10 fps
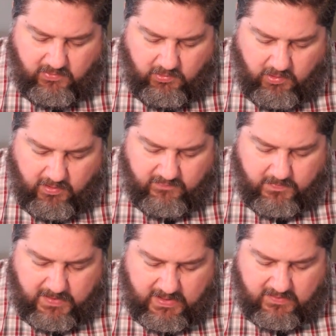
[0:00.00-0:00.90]
the law of the
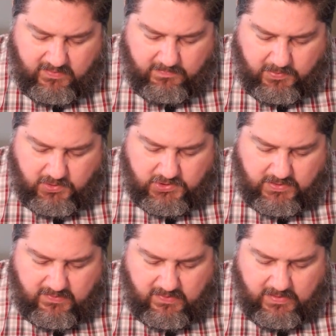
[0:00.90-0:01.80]
Medes and the
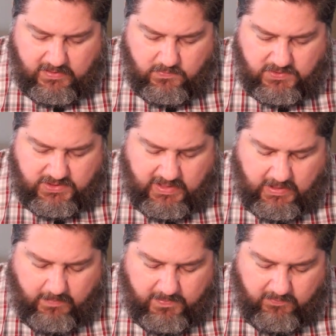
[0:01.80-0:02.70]
Persians, which
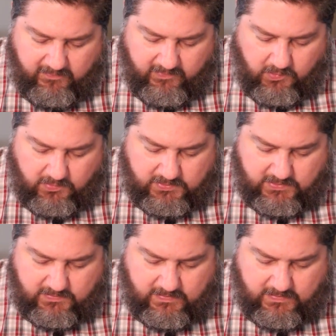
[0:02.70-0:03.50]
cannot be revoked.